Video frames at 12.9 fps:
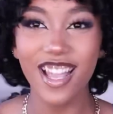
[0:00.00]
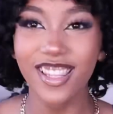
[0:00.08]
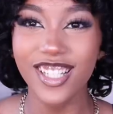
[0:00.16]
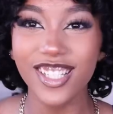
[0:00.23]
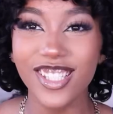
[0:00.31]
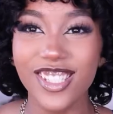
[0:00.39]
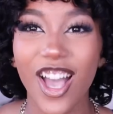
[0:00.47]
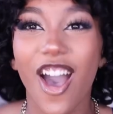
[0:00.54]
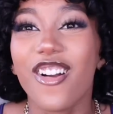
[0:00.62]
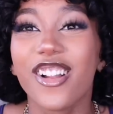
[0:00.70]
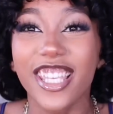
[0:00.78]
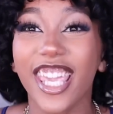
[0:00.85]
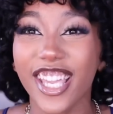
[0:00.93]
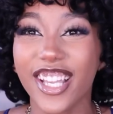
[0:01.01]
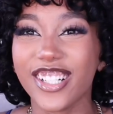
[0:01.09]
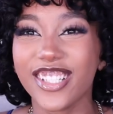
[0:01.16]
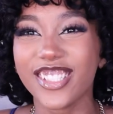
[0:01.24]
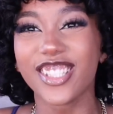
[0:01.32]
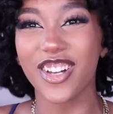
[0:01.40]
I look so
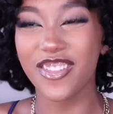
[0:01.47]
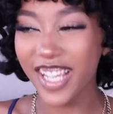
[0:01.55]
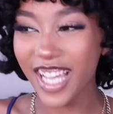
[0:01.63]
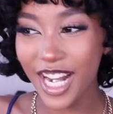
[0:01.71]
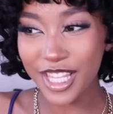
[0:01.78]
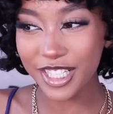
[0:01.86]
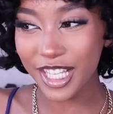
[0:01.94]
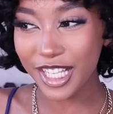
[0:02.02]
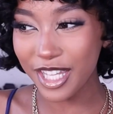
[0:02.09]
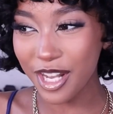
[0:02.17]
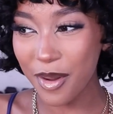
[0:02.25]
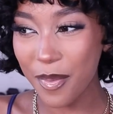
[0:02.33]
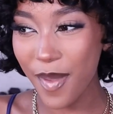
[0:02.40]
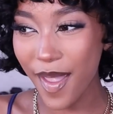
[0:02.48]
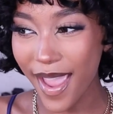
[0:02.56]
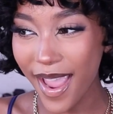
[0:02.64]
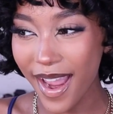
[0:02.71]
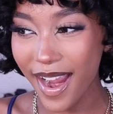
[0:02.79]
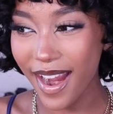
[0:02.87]
cute! Oh my god, I look like a little
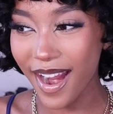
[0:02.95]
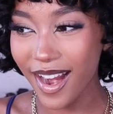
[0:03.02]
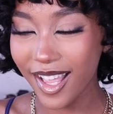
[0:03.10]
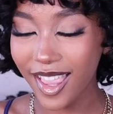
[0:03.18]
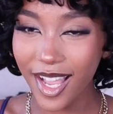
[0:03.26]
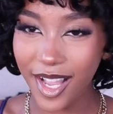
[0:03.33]
bear.